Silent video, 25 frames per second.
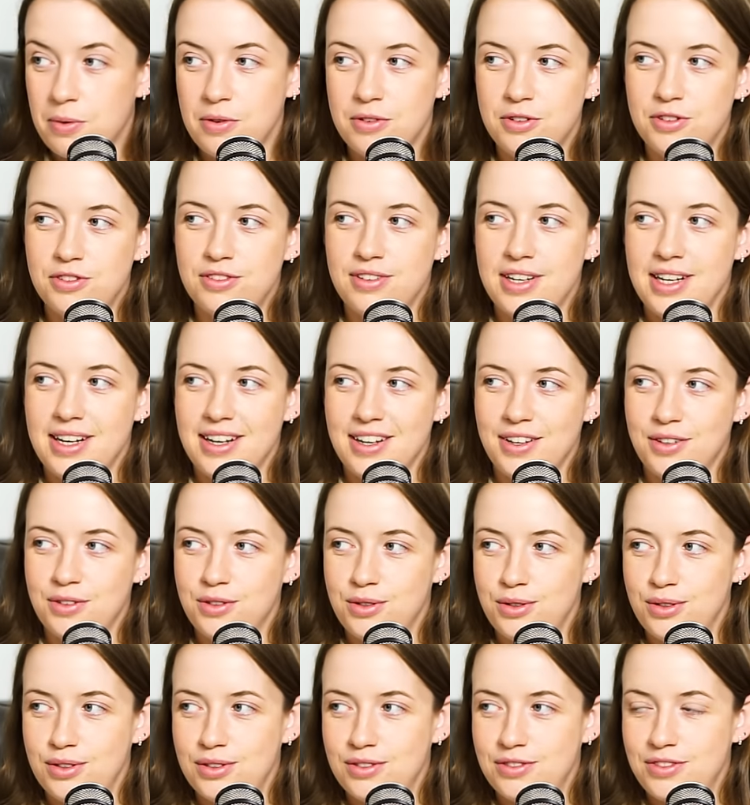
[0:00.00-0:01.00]
we revealing
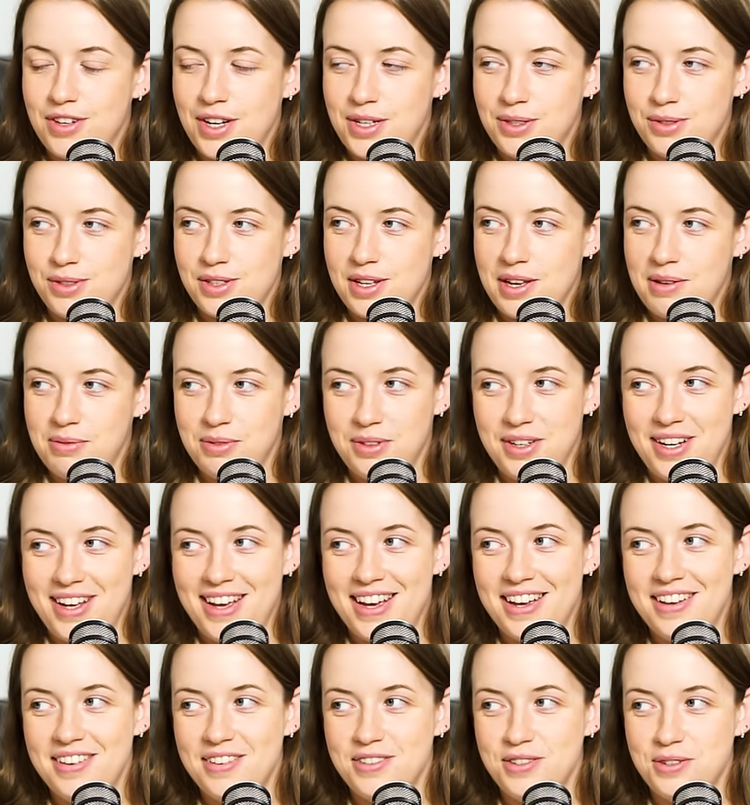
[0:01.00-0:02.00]
your final time on
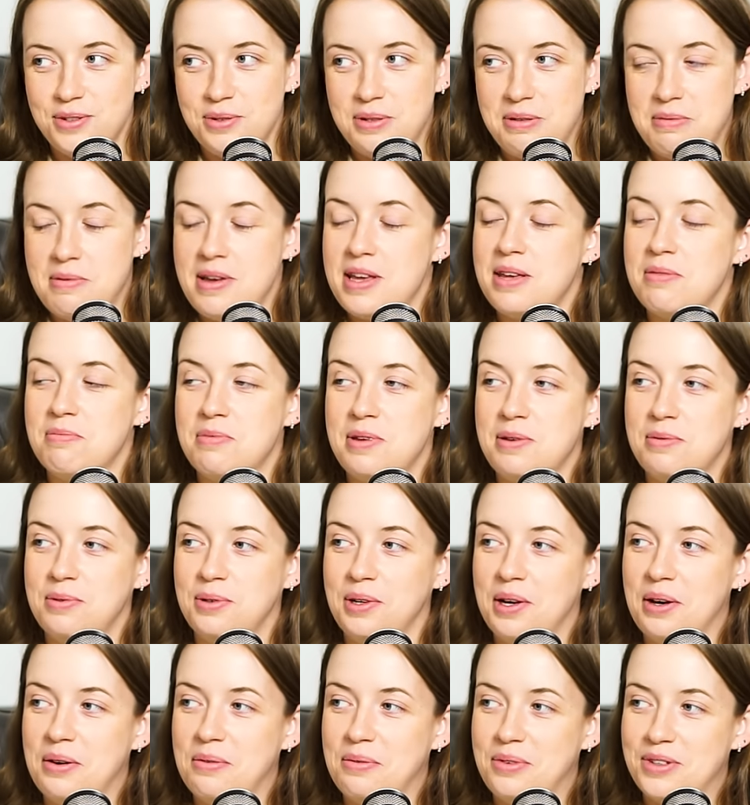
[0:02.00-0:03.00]
here or are we making
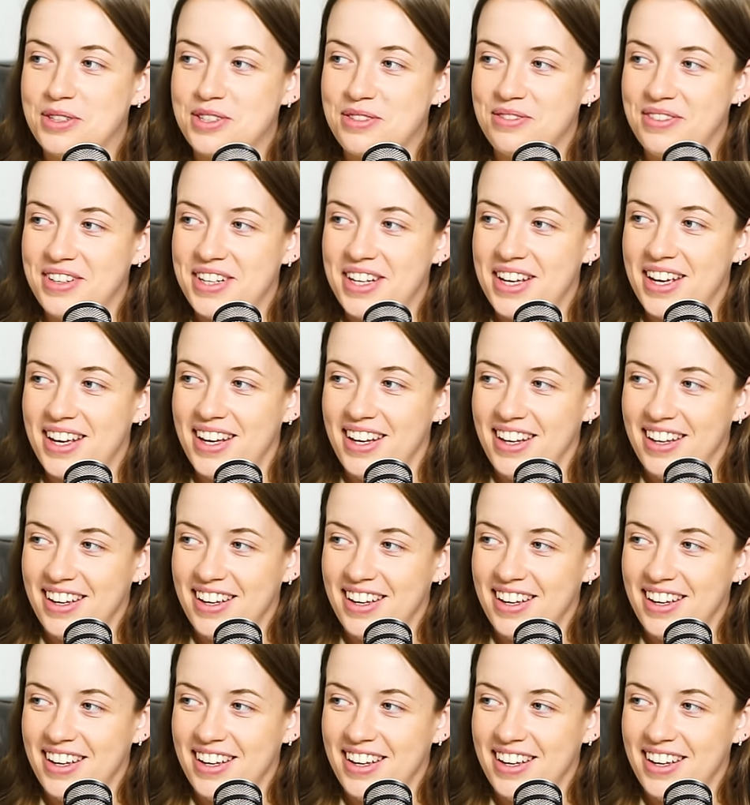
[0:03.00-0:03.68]
people go and watch the video?